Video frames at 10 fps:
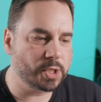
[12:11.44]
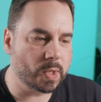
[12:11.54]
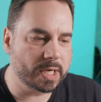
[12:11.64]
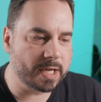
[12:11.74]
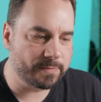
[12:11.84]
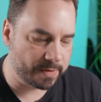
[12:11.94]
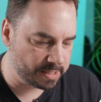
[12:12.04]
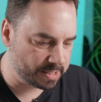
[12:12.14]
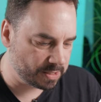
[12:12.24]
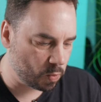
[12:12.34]
shortcut for
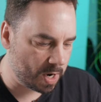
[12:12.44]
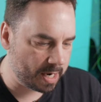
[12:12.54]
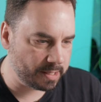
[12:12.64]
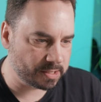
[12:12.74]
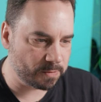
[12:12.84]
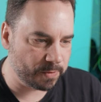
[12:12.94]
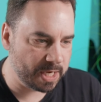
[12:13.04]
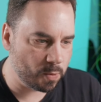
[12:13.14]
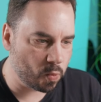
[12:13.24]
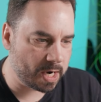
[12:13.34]
this is Y. So if we
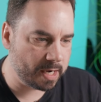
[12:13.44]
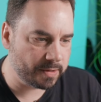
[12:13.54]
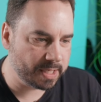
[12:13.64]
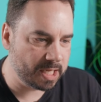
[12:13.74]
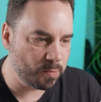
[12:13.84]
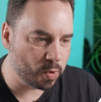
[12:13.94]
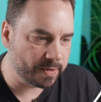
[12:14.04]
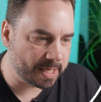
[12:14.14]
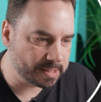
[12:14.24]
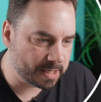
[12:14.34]
hit Y on the keyboard,
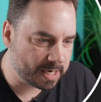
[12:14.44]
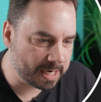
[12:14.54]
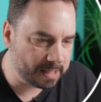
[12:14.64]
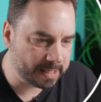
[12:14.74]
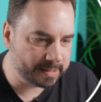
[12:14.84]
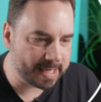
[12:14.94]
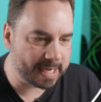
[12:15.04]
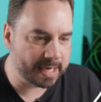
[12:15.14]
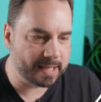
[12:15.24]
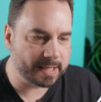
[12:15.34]
that's going to highlight
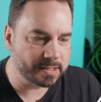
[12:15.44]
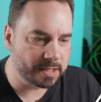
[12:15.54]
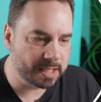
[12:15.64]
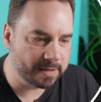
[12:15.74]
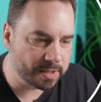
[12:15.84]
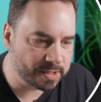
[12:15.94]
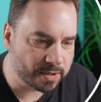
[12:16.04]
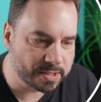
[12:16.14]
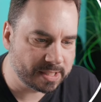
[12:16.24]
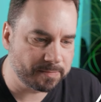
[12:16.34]
that, and that's going to give us our
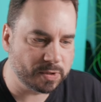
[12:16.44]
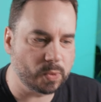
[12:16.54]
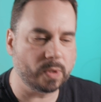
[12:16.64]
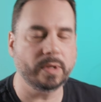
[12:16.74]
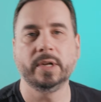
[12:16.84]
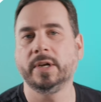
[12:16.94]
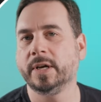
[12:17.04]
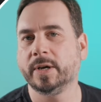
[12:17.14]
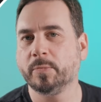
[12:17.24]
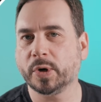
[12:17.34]
slip tool.
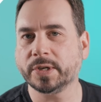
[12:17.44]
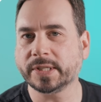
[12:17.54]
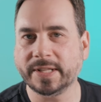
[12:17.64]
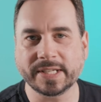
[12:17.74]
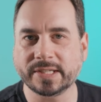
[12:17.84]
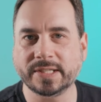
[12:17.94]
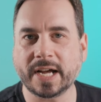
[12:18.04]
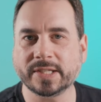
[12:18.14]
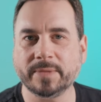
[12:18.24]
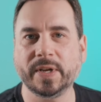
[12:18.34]
Personally, this is
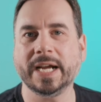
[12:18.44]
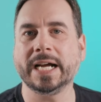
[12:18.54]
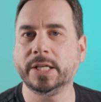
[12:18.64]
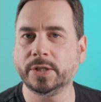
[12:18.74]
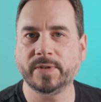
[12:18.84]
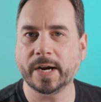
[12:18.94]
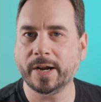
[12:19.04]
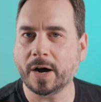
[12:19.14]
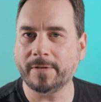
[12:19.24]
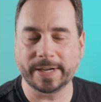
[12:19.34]
not something I use very
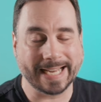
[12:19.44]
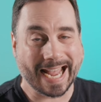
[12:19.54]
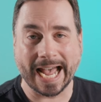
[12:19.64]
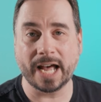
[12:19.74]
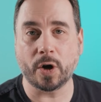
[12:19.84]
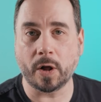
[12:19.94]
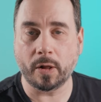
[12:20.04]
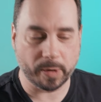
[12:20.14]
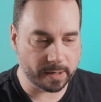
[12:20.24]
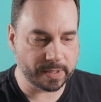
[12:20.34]
often at all,
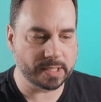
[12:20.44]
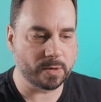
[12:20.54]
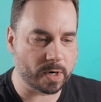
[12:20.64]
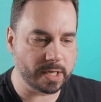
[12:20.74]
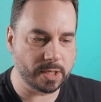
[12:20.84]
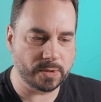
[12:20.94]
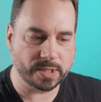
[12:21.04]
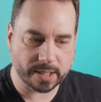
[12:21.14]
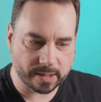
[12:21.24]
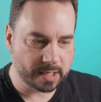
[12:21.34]
but if you did want to use it,